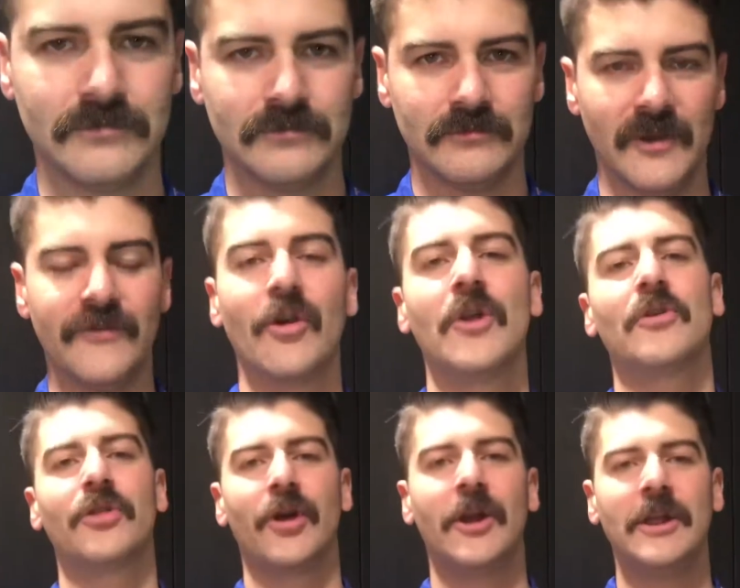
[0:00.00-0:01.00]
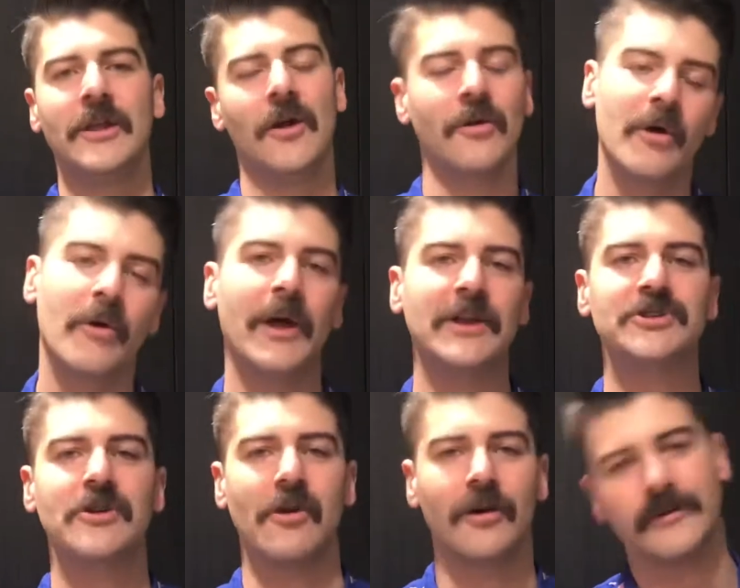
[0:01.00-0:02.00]
If you're under 30, you don't know that
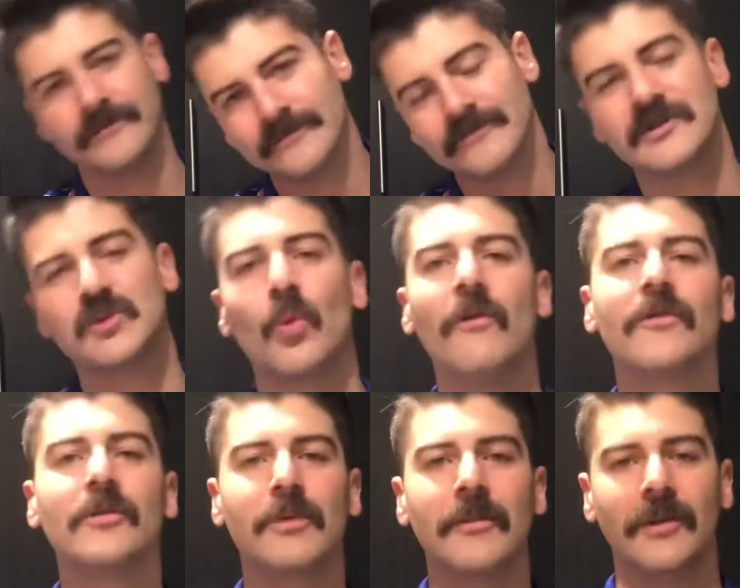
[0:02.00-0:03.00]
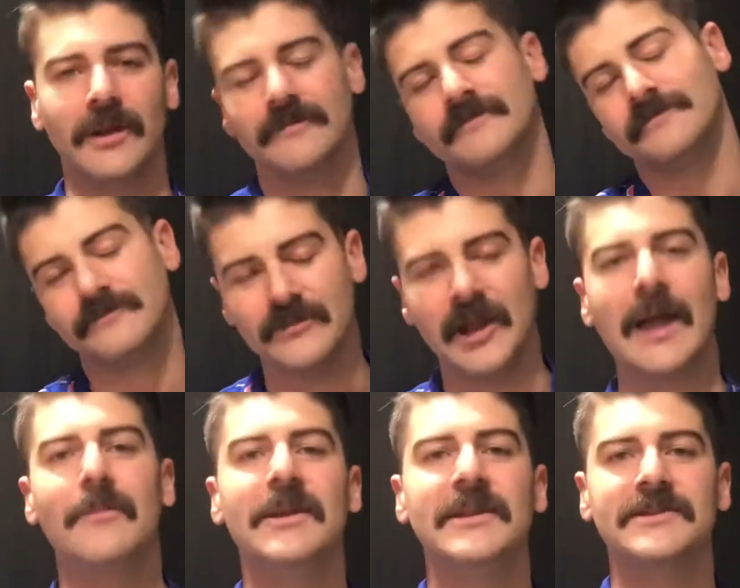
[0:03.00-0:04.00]
joke. It's Wilford Brimley,
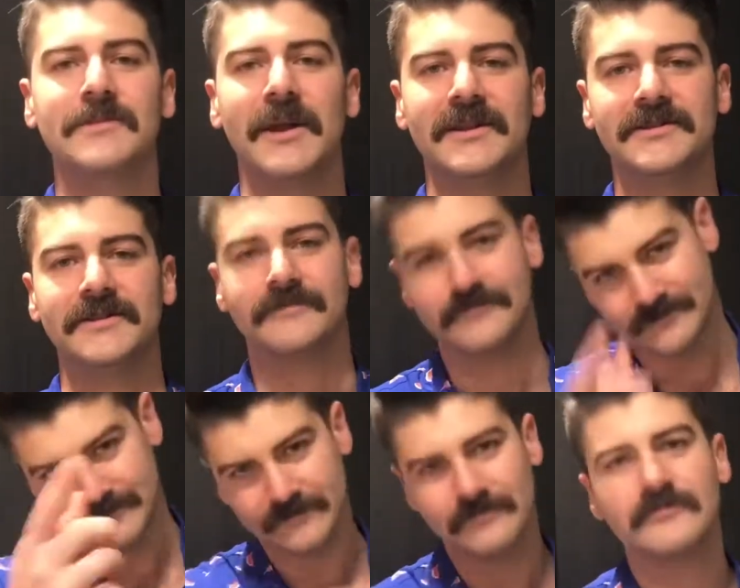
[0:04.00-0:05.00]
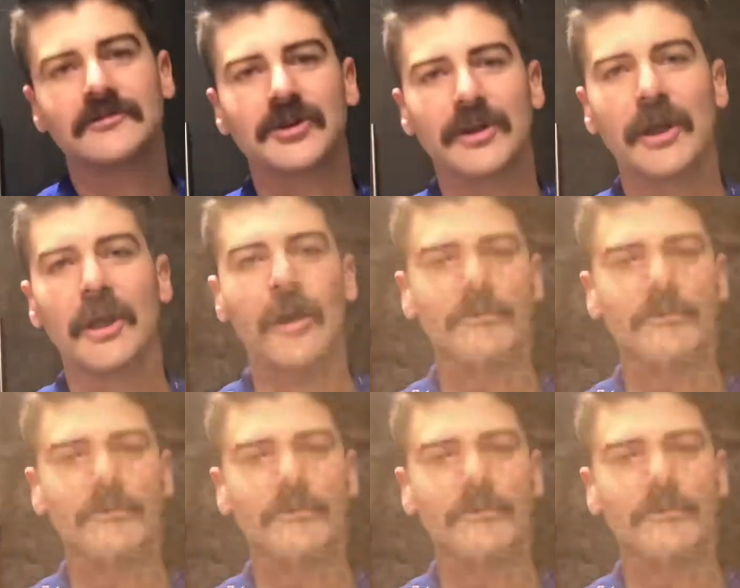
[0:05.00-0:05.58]
diabetes medicine. So there you go.